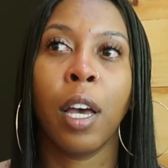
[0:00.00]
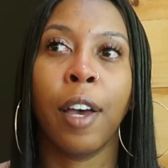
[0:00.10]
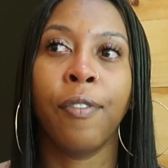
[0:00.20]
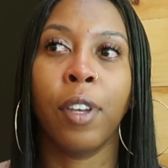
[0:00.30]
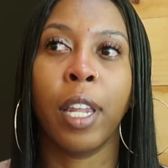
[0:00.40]

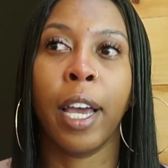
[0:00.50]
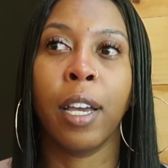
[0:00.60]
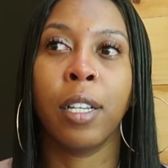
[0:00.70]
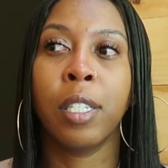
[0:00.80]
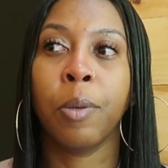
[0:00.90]
I feel
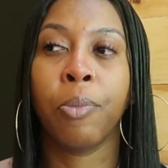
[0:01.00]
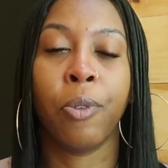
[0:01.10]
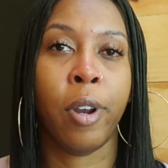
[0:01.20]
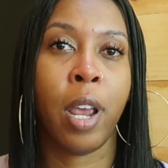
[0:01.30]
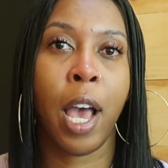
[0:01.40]
like a
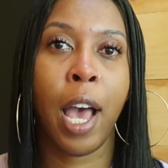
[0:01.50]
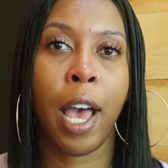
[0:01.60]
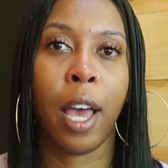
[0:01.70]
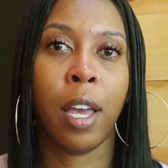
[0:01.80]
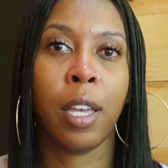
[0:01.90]
temporary
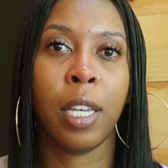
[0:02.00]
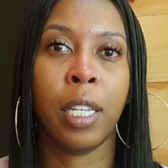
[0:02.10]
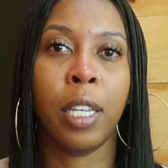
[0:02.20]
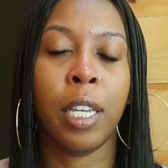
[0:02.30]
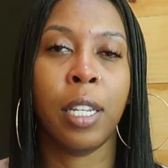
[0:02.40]
high.
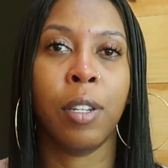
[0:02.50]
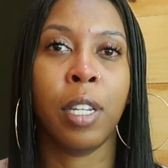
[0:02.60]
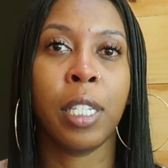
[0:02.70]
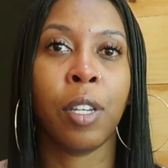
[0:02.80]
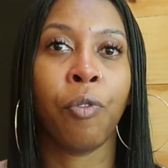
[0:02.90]
It
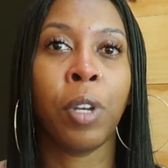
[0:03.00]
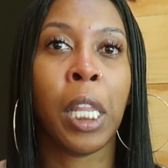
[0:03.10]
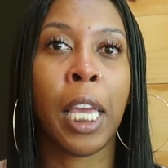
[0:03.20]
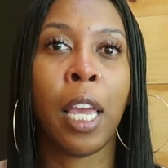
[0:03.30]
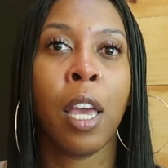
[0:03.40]
doesn't
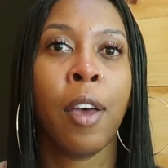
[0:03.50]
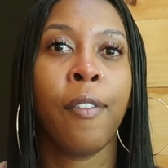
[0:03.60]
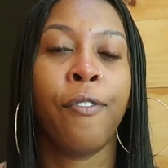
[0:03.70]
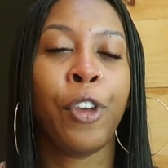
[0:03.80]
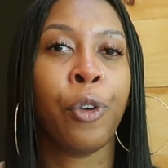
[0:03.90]
really
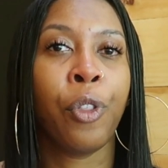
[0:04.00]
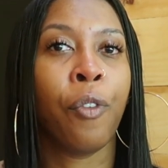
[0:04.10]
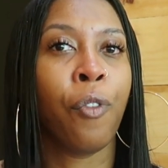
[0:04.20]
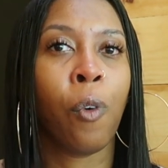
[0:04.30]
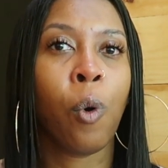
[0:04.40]
fill the
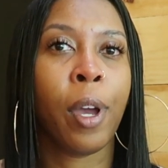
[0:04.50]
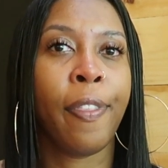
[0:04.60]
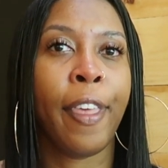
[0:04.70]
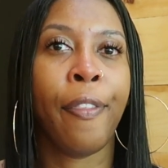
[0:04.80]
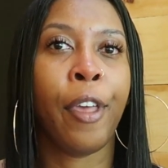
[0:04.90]

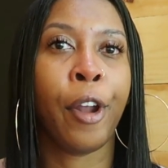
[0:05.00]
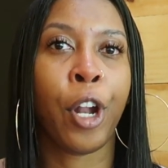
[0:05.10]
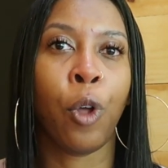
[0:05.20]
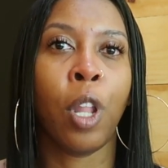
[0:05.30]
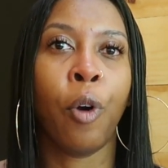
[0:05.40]
void that they're
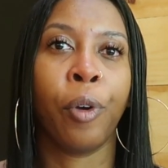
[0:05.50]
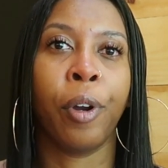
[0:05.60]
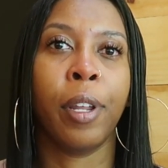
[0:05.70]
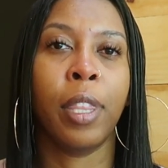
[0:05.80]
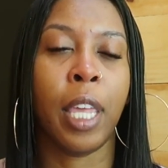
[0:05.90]
no
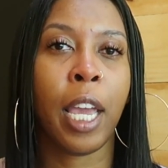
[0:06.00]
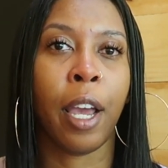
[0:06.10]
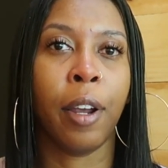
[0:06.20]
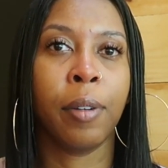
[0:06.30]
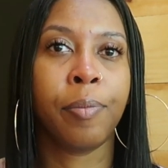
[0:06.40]
longer
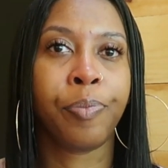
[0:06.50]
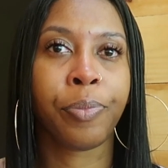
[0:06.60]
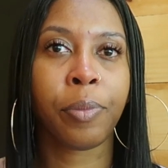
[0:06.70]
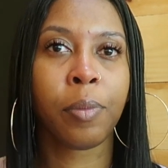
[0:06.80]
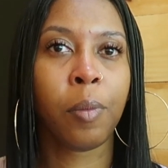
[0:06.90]
there.
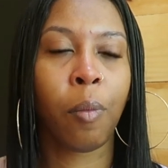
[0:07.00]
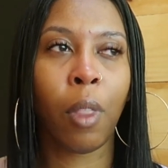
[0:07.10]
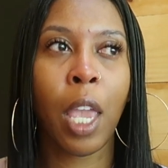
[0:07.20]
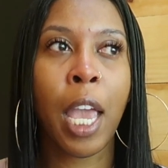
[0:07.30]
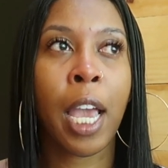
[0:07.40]

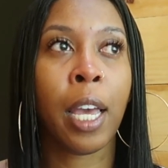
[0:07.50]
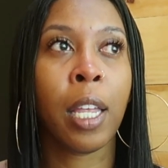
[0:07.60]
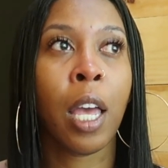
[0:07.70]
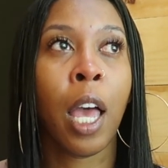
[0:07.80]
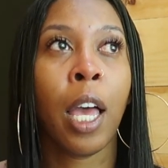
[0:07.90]
And
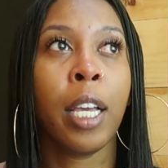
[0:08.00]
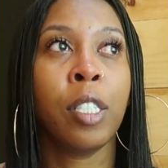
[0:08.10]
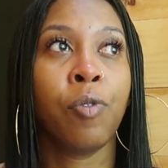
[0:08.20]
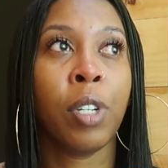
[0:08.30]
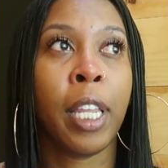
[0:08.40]

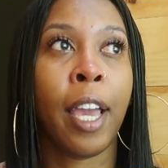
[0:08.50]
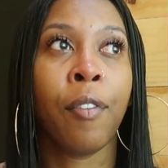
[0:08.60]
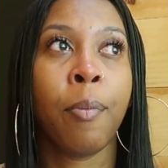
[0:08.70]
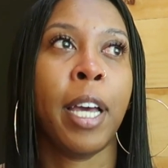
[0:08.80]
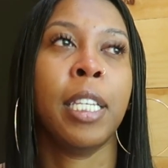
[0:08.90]
it's really,
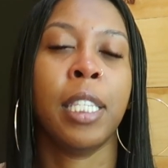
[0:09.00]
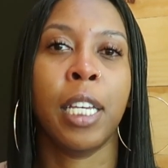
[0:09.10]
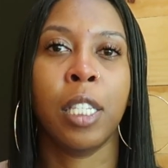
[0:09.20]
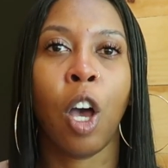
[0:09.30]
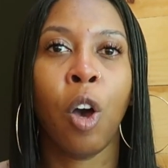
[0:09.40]
everybody
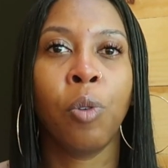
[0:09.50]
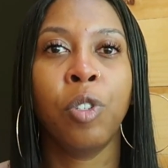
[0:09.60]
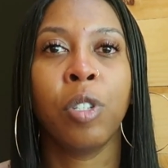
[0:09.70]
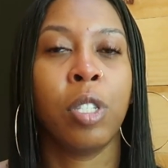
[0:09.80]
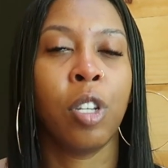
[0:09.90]
says, oh,
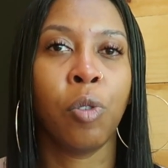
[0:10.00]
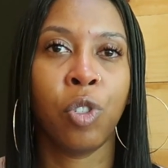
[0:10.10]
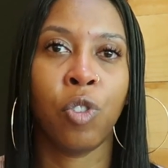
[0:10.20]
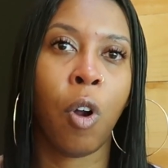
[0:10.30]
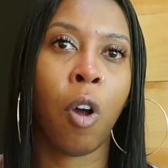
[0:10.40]
you're so
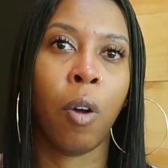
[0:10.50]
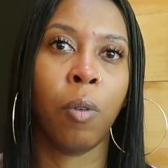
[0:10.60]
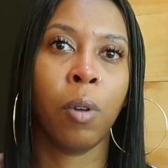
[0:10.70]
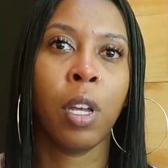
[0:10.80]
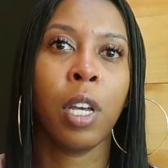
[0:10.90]

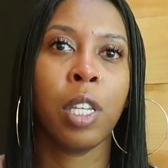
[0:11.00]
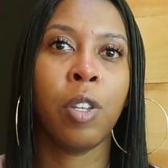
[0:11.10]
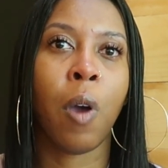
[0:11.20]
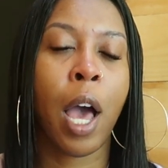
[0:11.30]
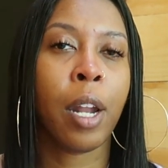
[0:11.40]
strong.
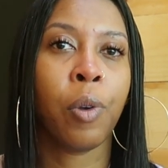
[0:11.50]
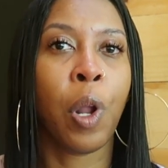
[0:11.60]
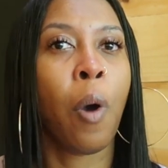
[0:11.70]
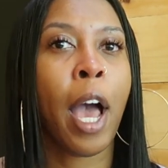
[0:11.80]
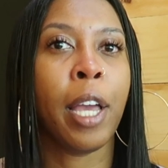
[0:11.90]
You know, I don't
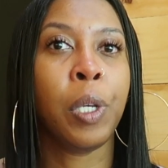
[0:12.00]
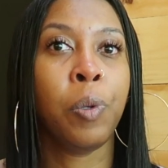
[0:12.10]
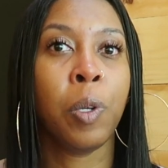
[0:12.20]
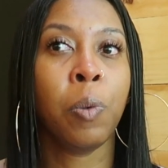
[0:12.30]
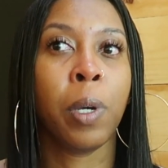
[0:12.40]
know how you
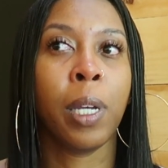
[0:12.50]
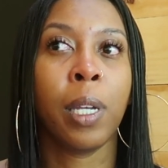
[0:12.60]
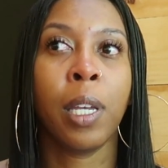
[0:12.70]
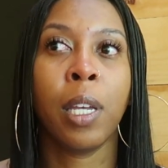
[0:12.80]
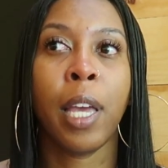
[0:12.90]
do it.
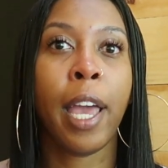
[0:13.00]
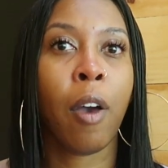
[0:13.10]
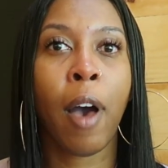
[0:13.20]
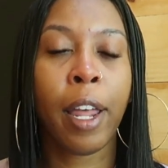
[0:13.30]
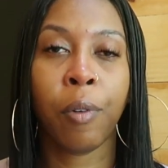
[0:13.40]

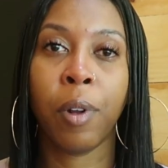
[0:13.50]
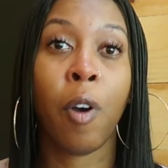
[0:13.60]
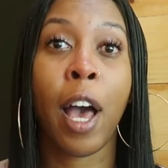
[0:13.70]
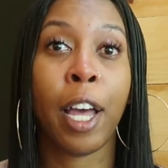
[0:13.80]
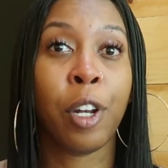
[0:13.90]
Hell, I don't know
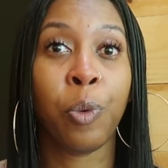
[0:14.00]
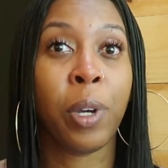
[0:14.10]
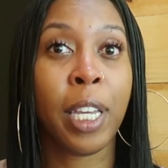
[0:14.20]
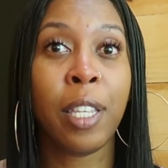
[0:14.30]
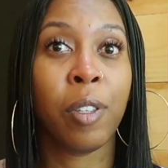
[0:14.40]
how I do
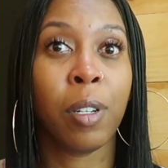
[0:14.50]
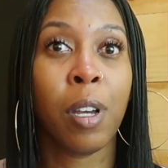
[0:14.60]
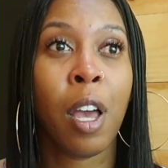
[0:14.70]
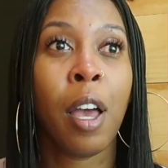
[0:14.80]
it either.